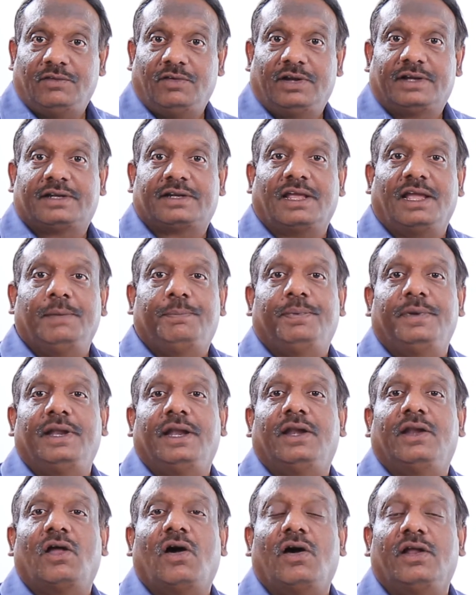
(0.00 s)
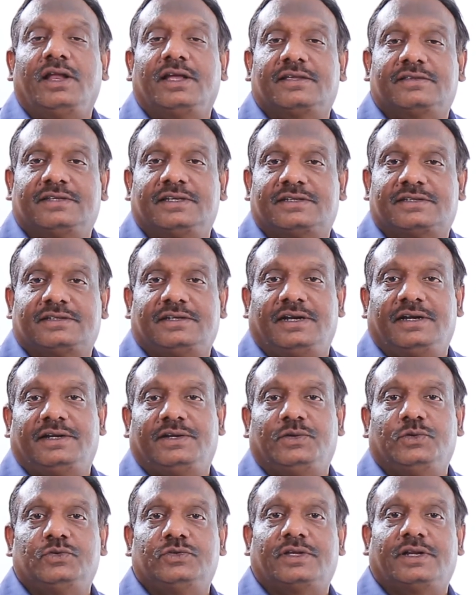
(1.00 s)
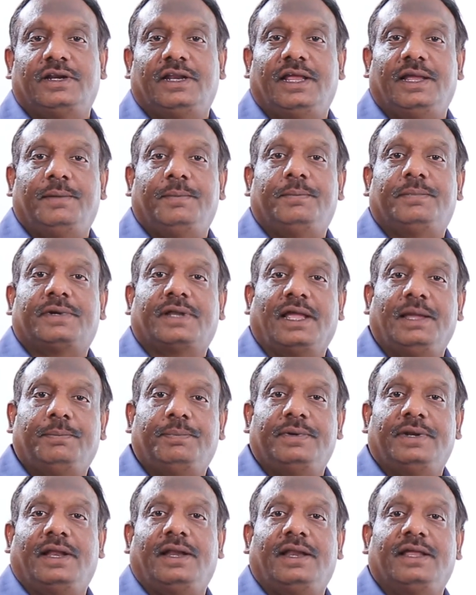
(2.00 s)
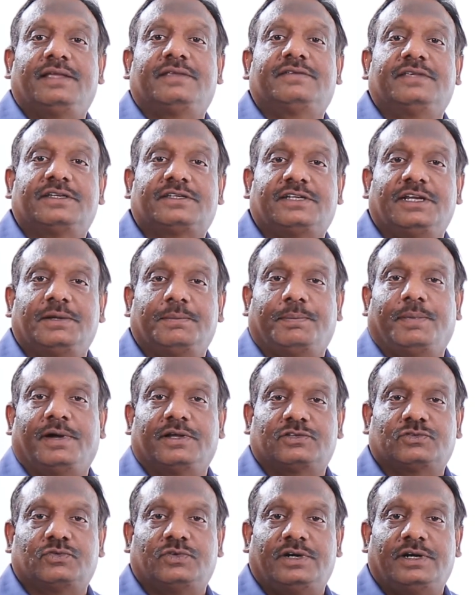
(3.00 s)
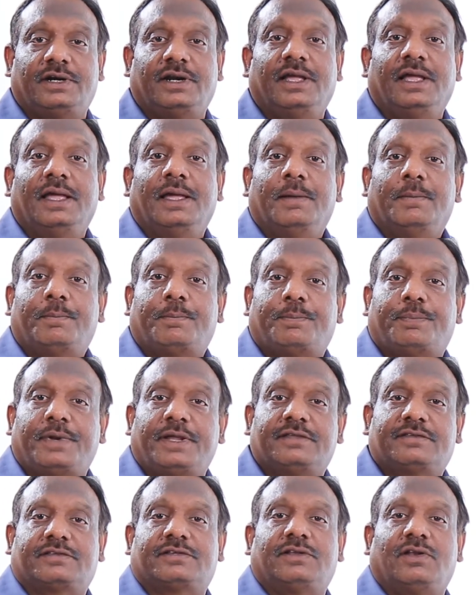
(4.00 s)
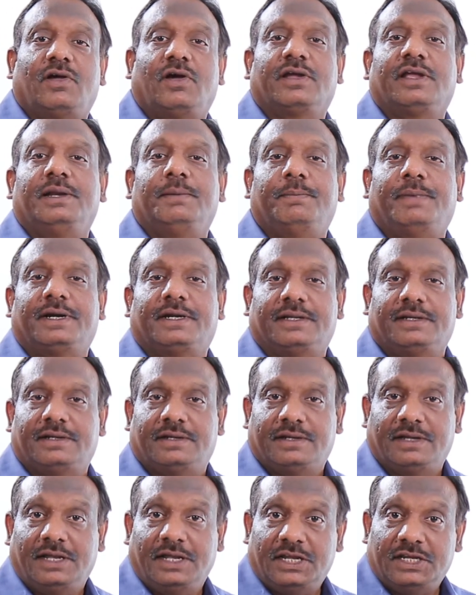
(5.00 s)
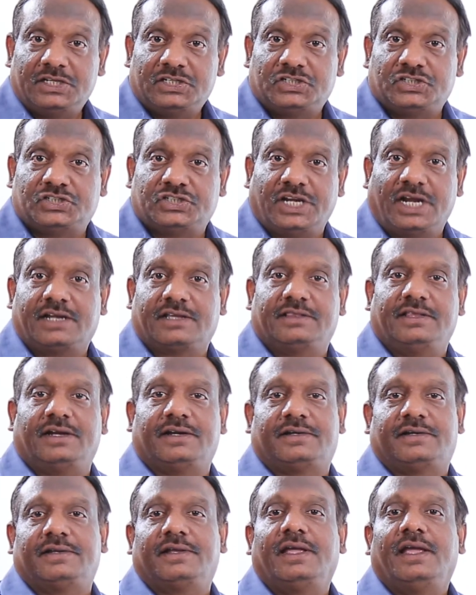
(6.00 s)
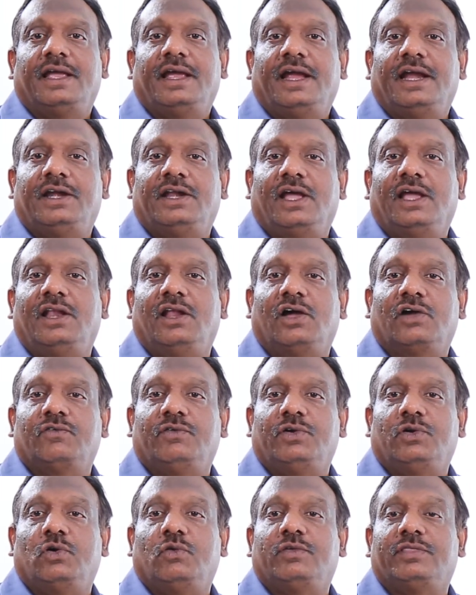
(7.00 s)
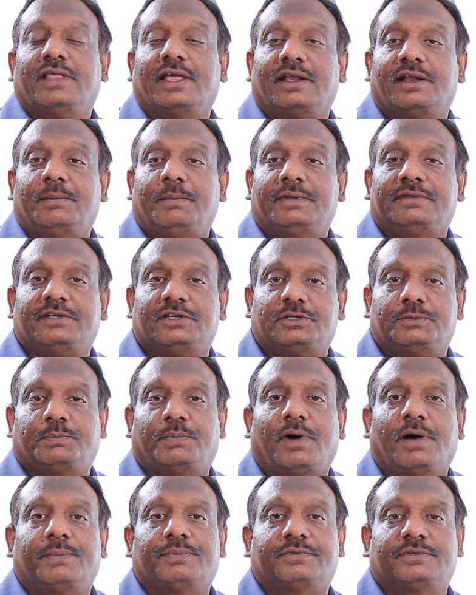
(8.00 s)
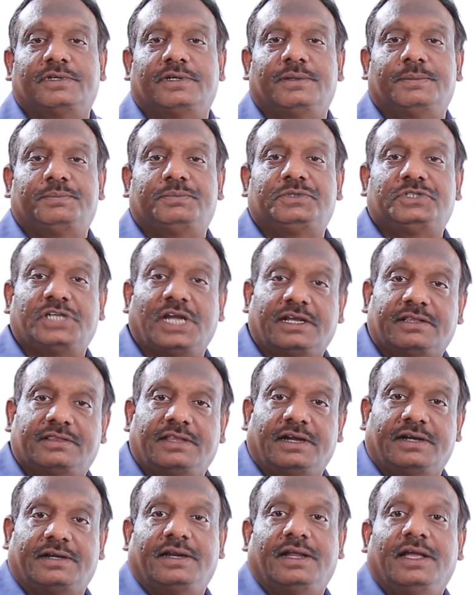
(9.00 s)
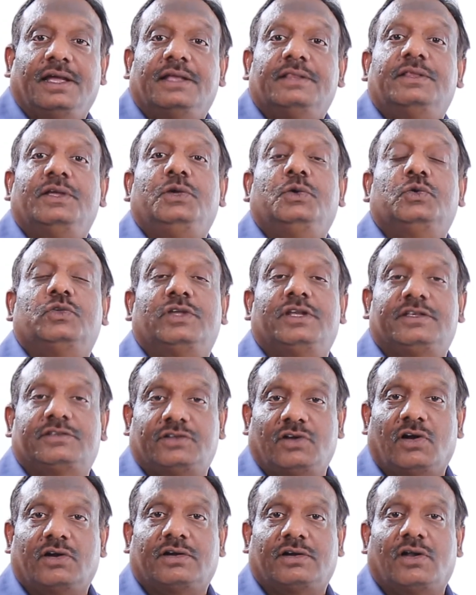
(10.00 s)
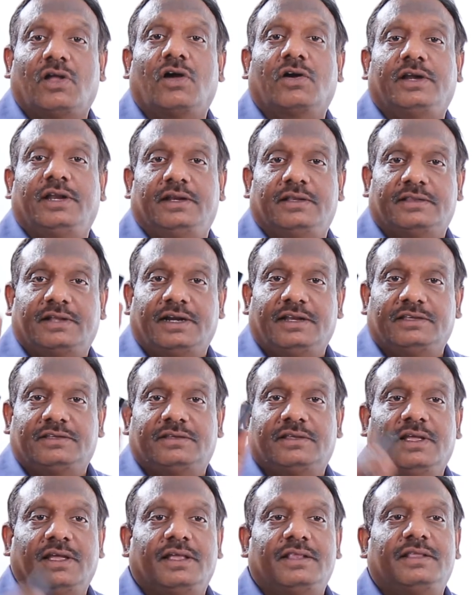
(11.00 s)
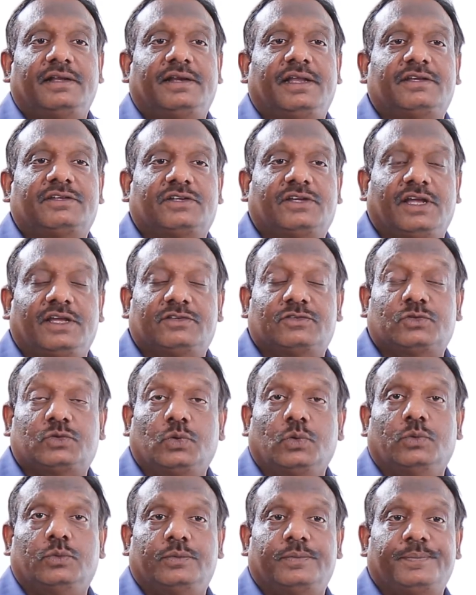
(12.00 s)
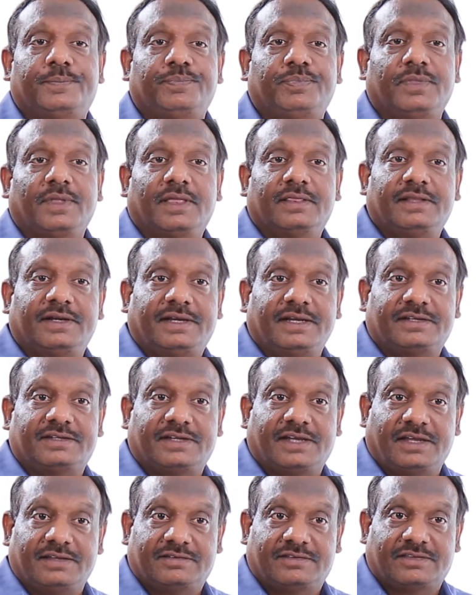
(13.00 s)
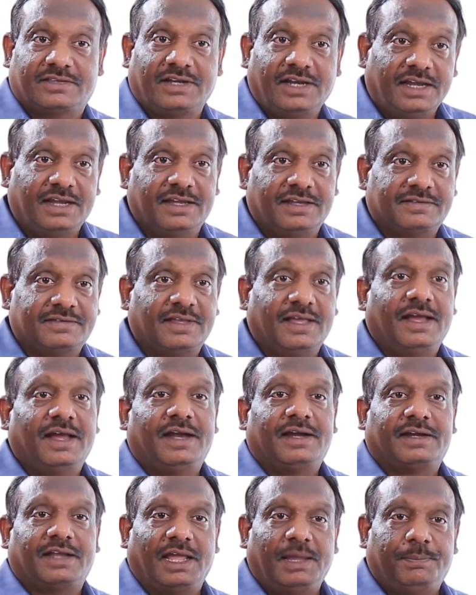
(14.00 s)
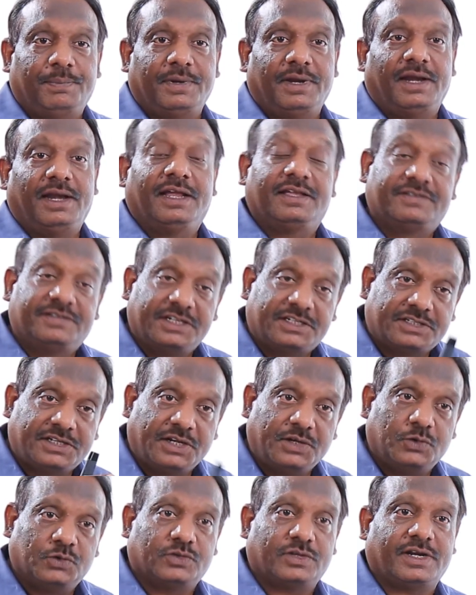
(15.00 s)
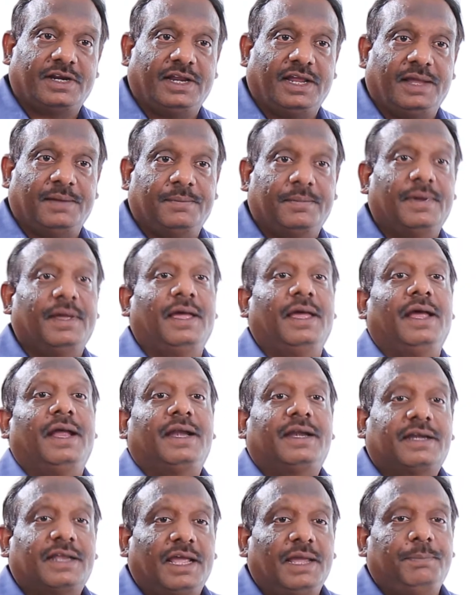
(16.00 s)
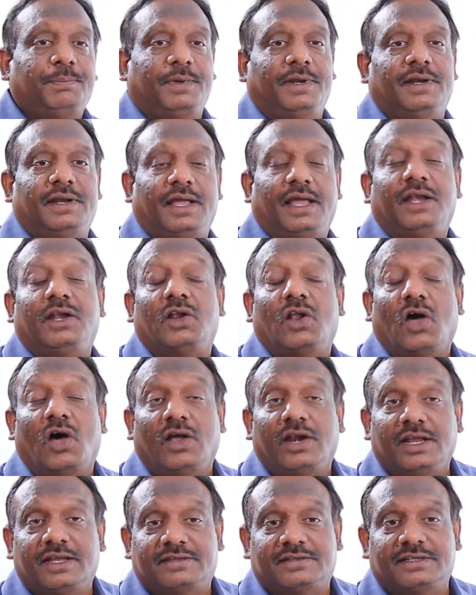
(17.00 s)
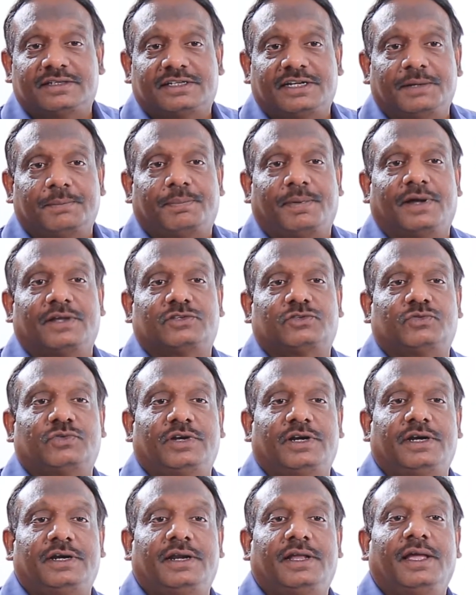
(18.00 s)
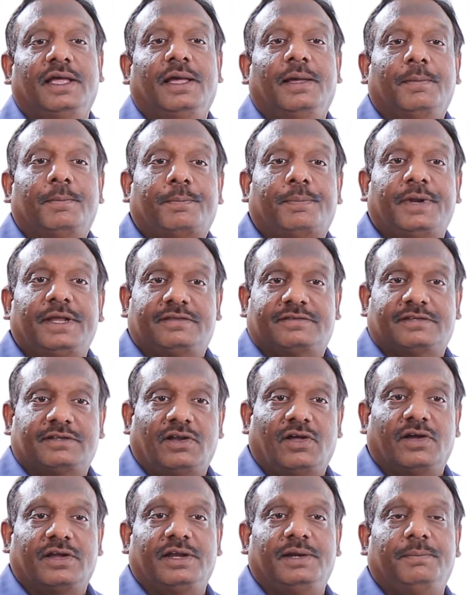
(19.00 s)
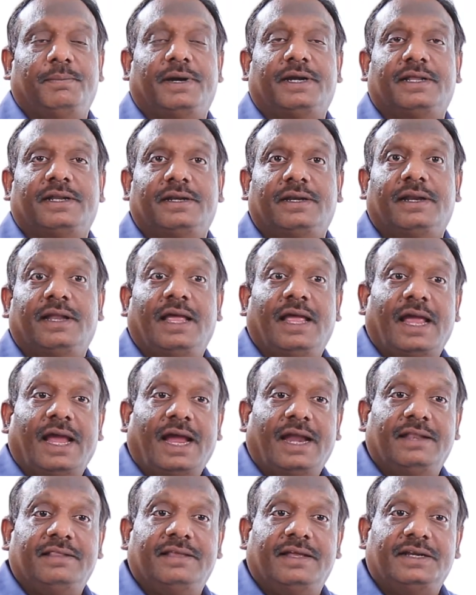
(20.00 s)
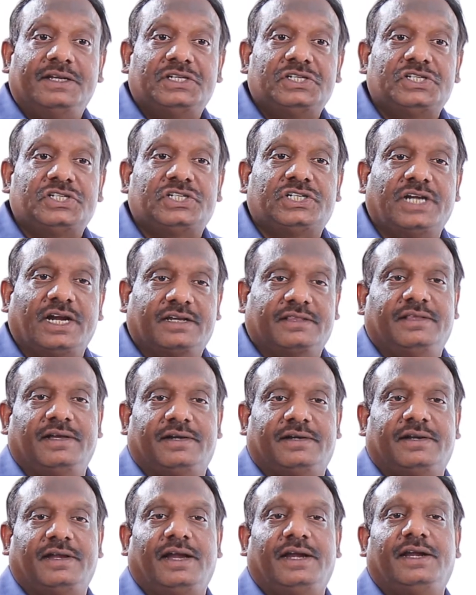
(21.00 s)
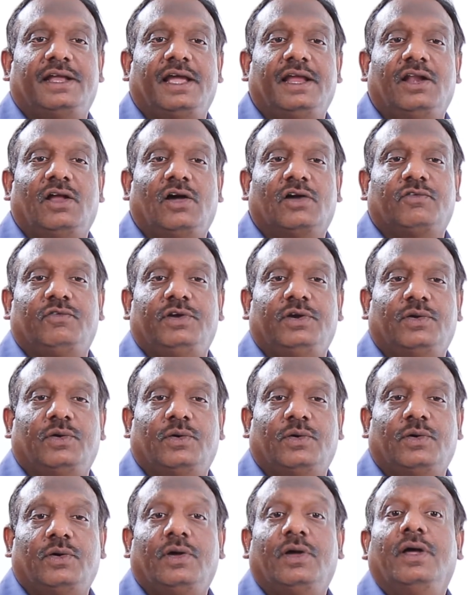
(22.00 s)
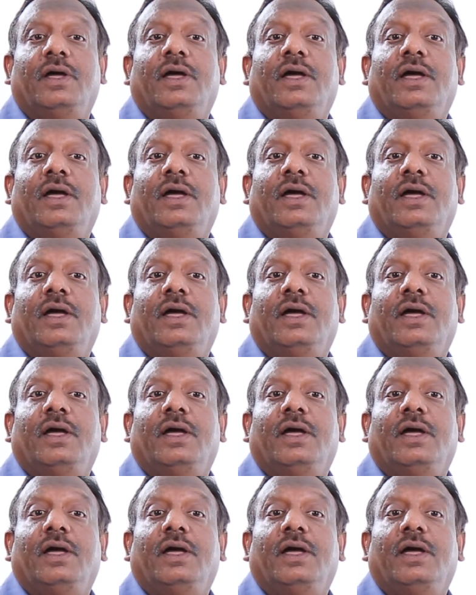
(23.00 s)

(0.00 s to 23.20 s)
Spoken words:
will type in a non-existent username, type in an existing password, press login button, check that a dialog window with error message pops up, check that the user is not logged in. That is the test case 2. The test case 3 is type in an existing username, type in a non-existing password, press login button, and then check that a dialog window